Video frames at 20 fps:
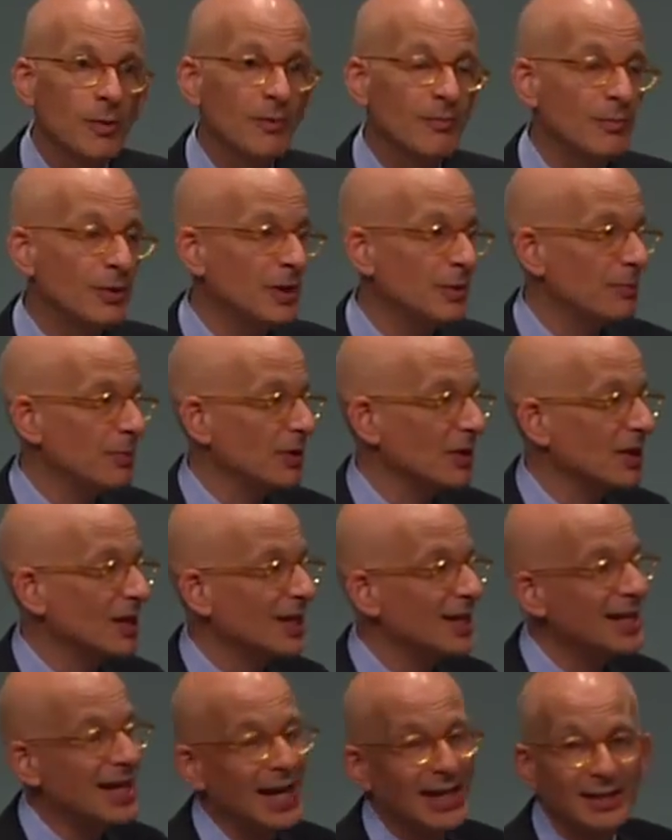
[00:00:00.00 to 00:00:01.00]
of people
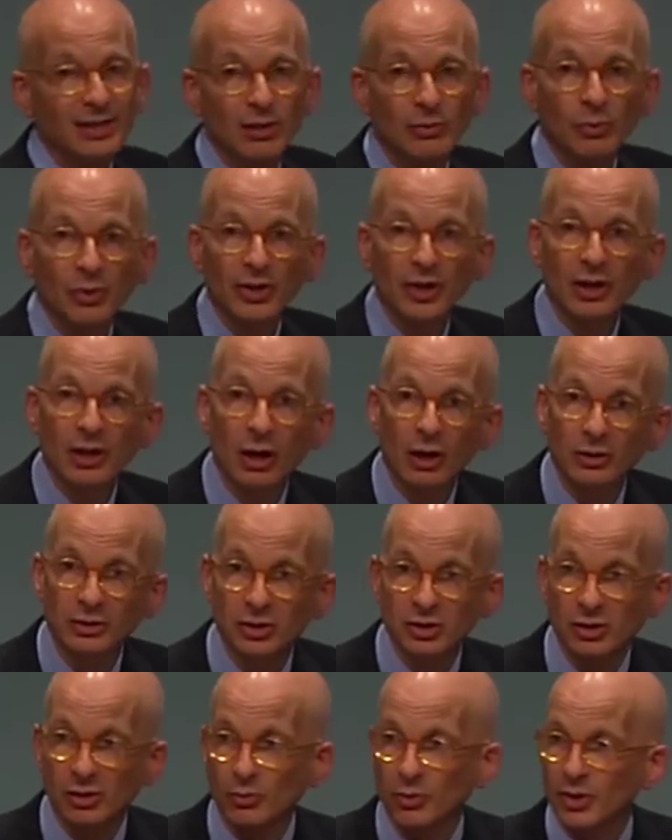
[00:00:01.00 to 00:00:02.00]
connected with a
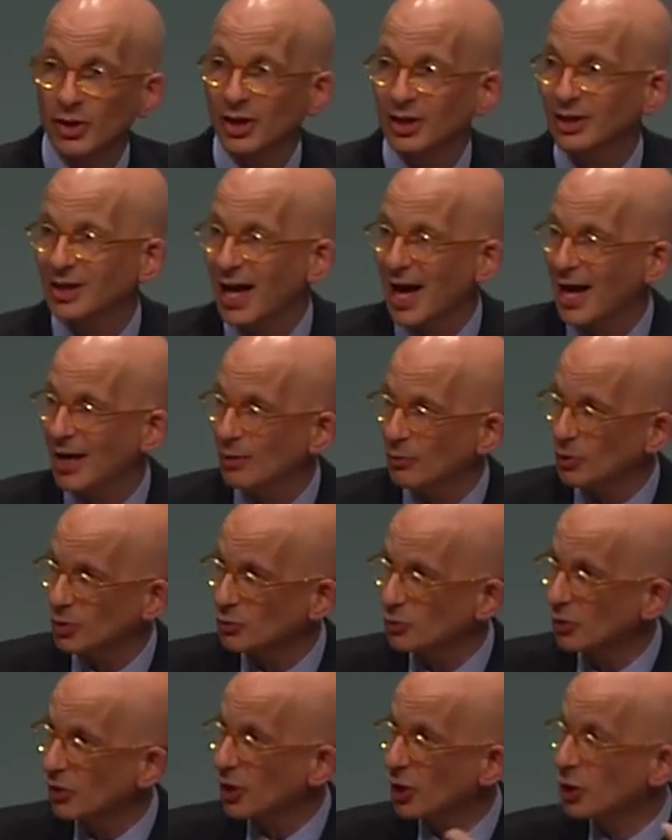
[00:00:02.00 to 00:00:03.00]
culture, with a
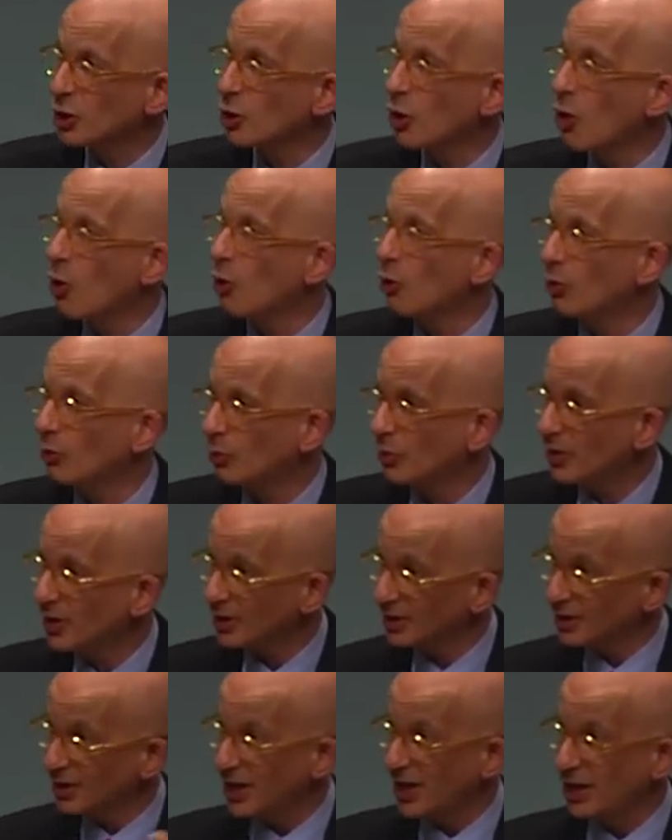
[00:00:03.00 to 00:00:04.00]
language, with a goal, with
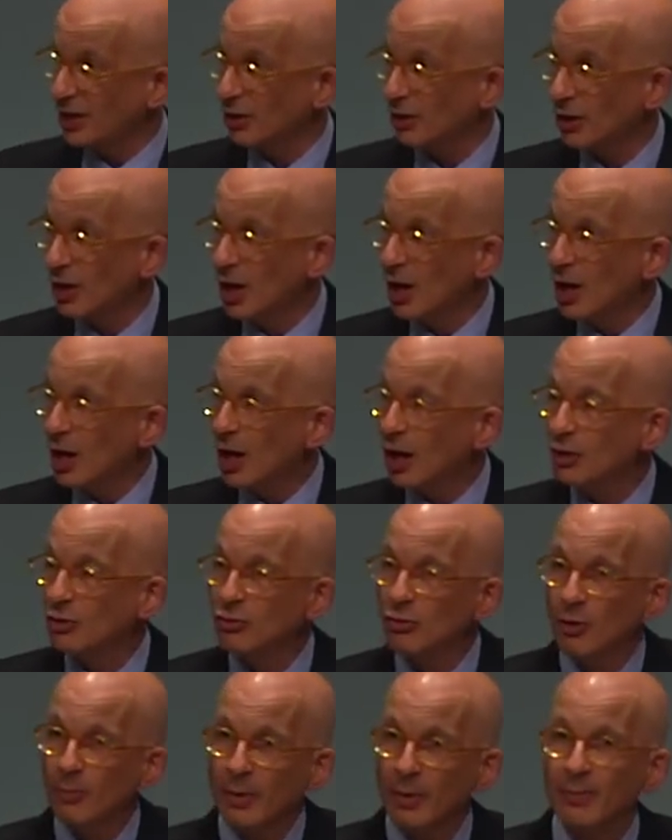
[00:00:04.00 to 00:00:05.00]
a leader, a
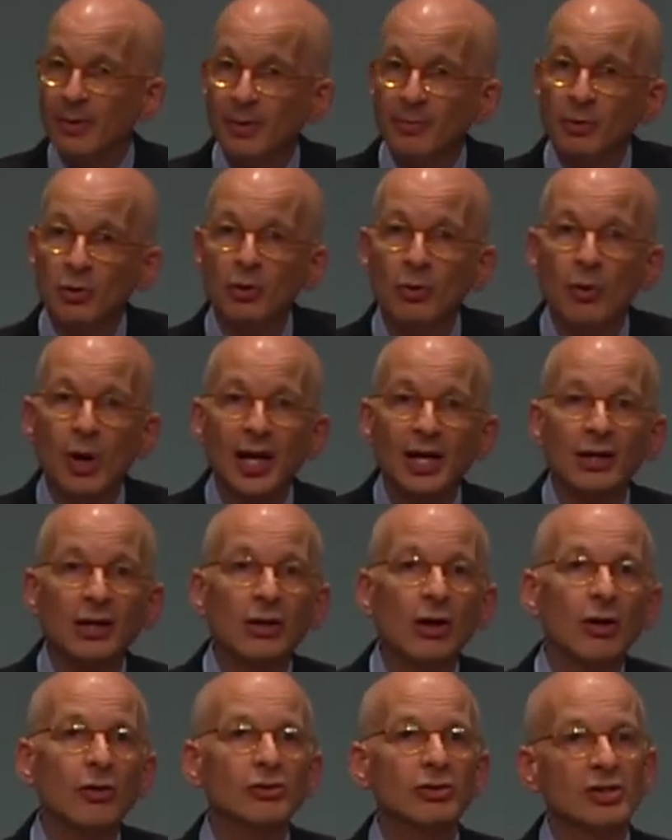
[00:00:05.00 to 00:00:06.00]
group of people who want to go